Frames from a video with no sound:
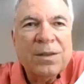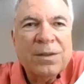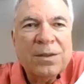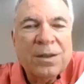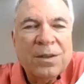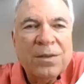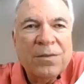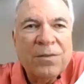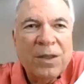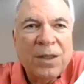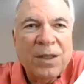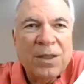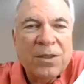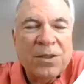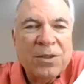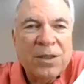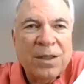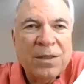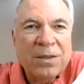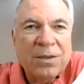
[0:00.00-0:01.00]
So if you get a
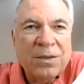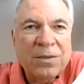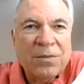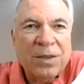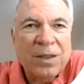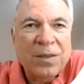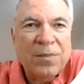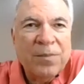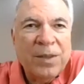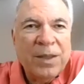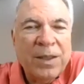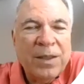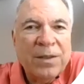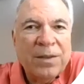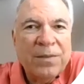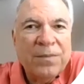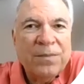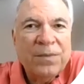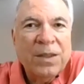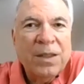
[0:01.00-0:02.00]
chance to read about
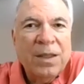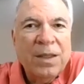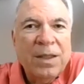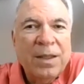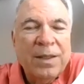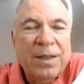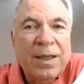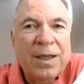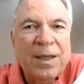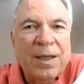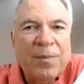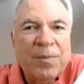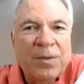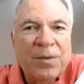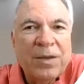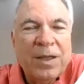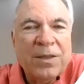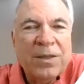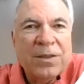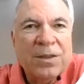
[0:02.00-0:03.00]
that
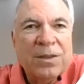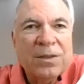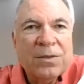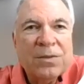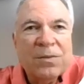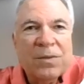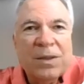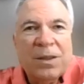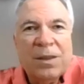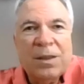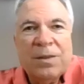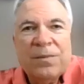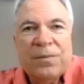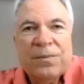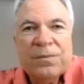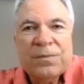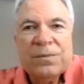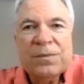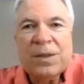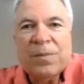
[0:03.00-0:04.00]
operation, it's really
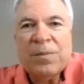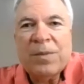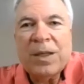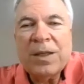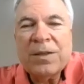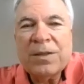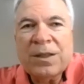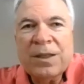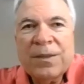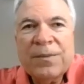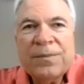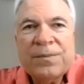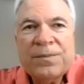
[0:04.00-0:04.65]
amazing.